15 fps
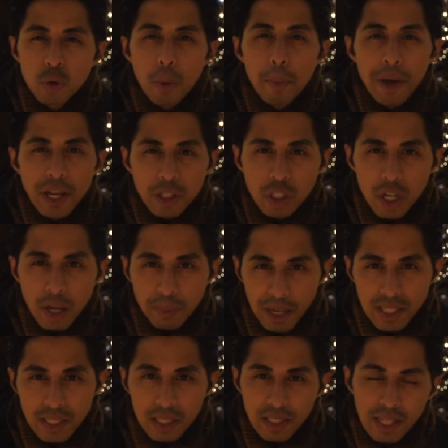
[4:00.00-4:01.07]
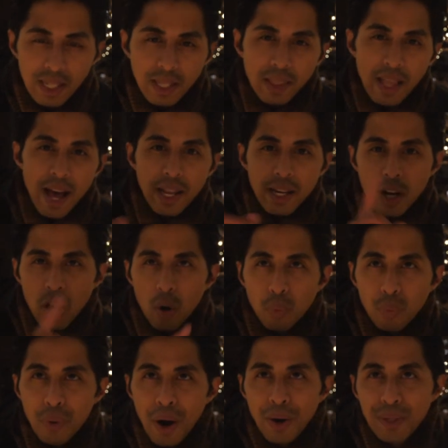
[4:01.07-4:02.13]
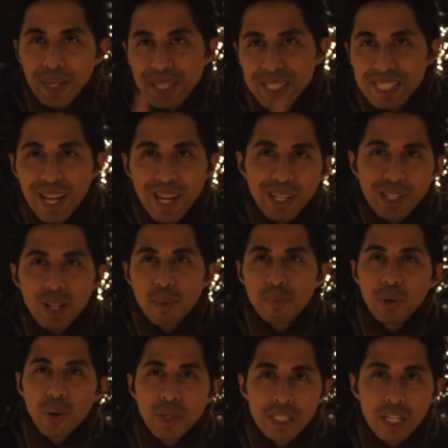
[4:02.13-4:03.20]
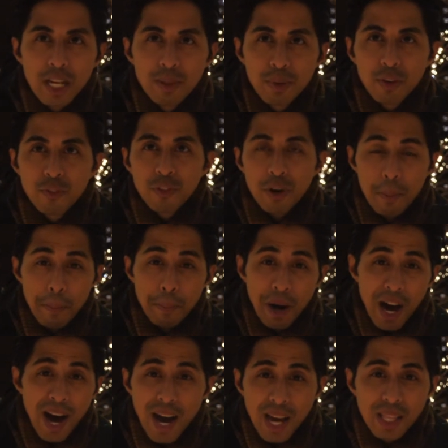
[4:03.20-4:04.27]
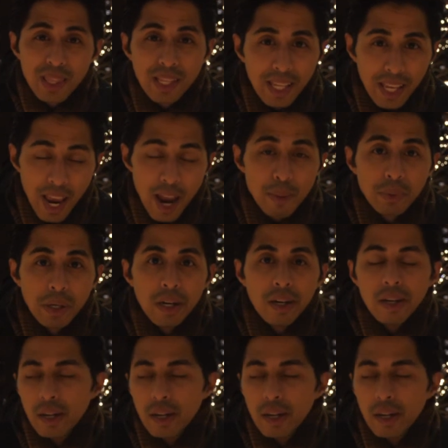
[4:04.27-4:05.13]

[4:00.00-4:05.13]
do a better job isolating that raucous nightclub noise coming from behind the camera.